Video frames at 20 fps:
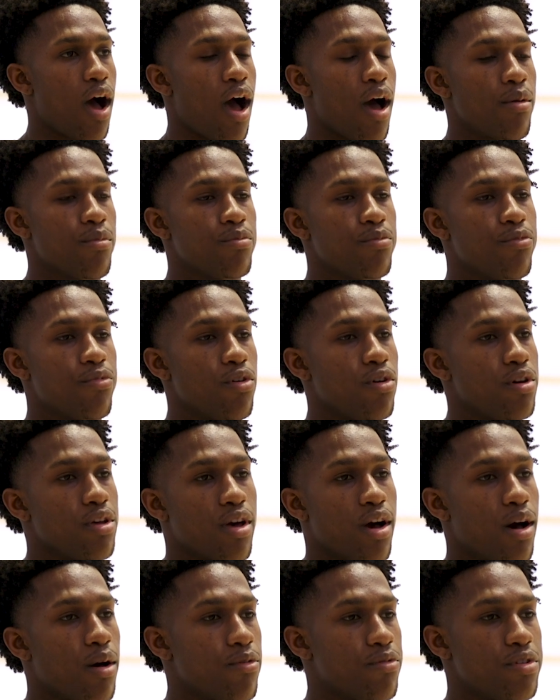I'm fully
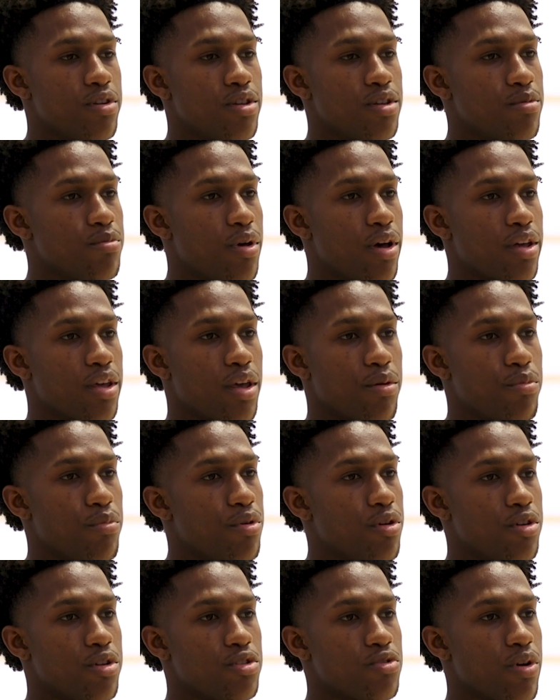confident in my
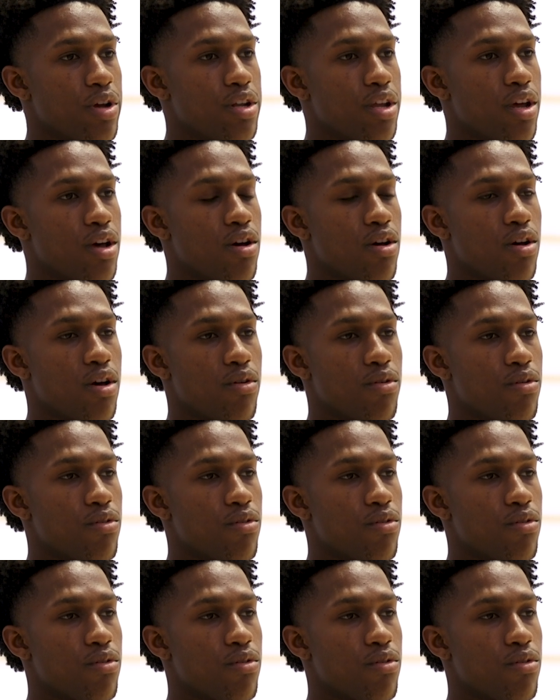capabilities right now.